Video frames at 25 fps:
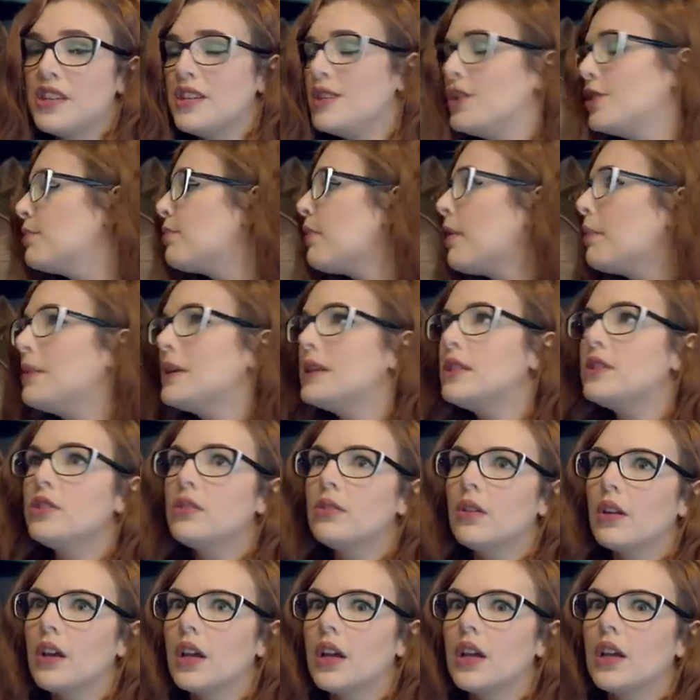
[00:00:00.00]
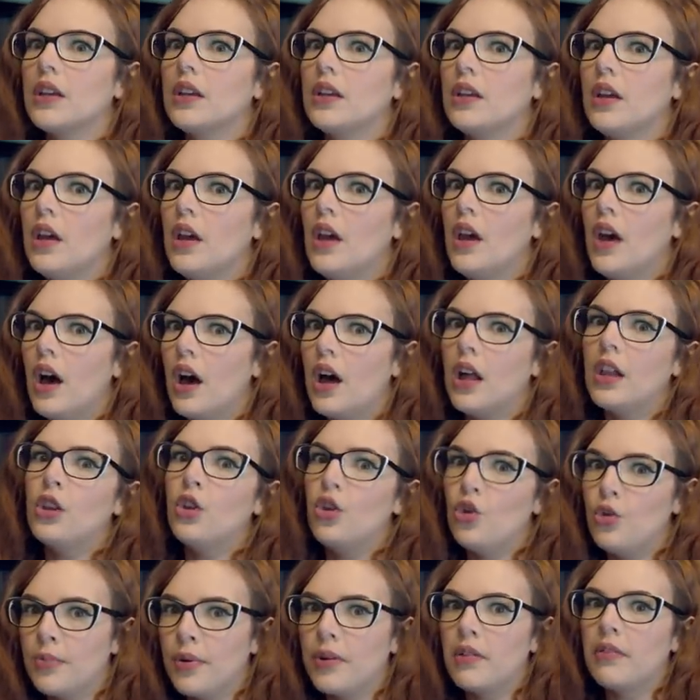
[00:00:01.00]
You could probably do like a
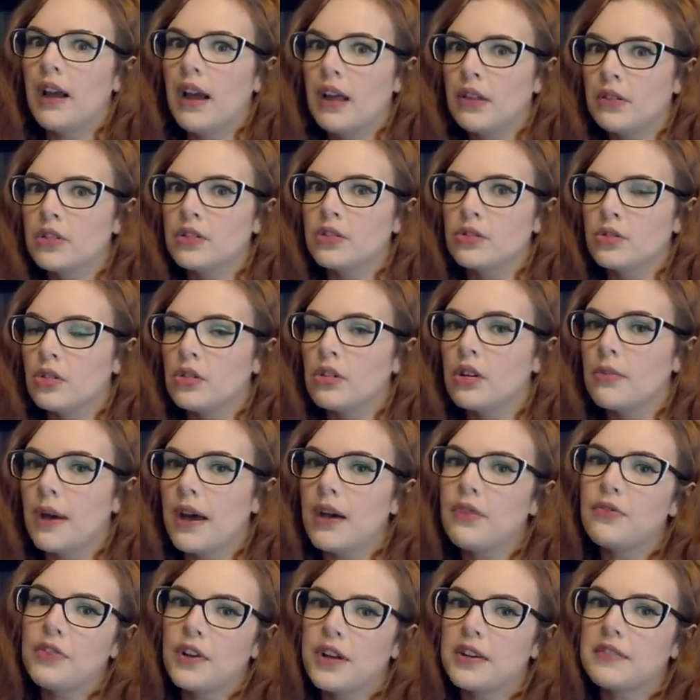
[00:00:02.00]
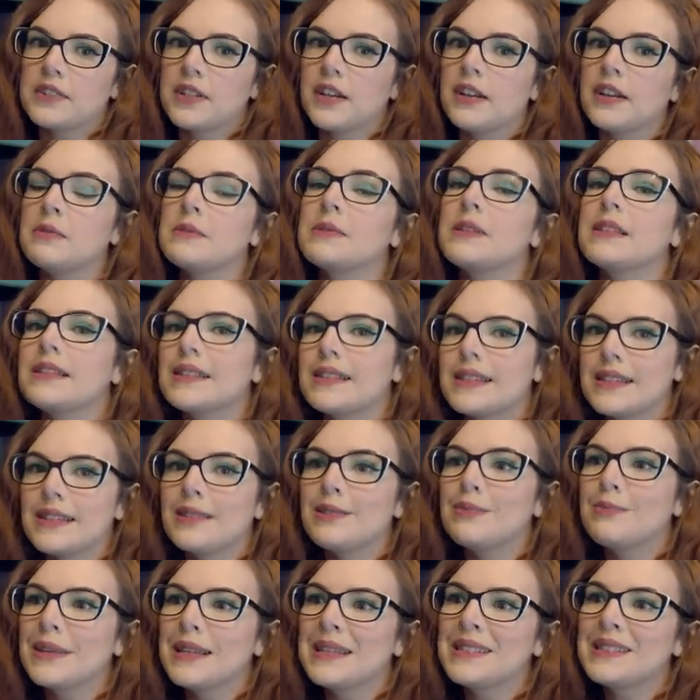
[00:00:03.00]
loop around the store about 5 times and
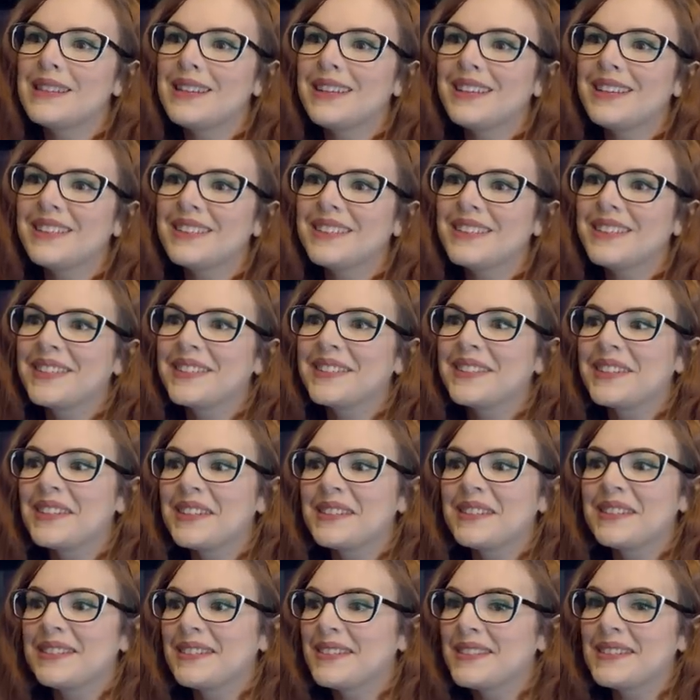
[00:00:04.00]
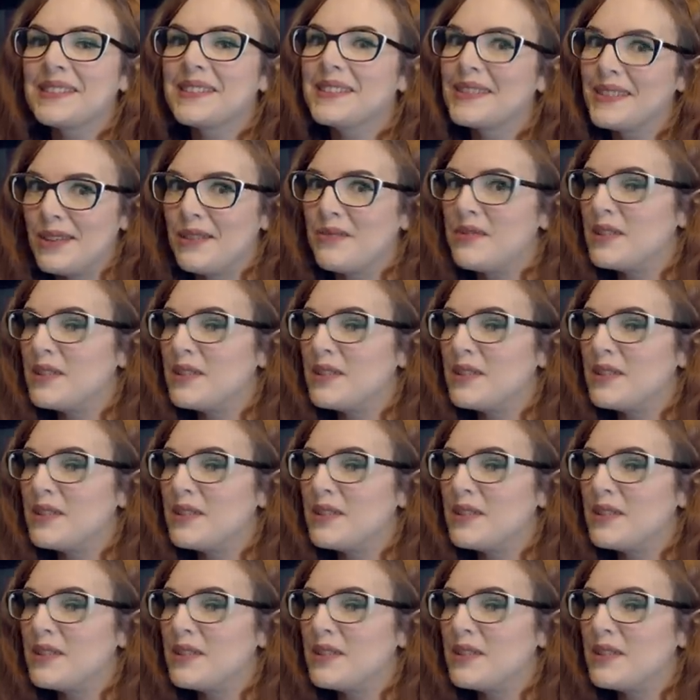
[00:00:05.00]
still miss things because there's just so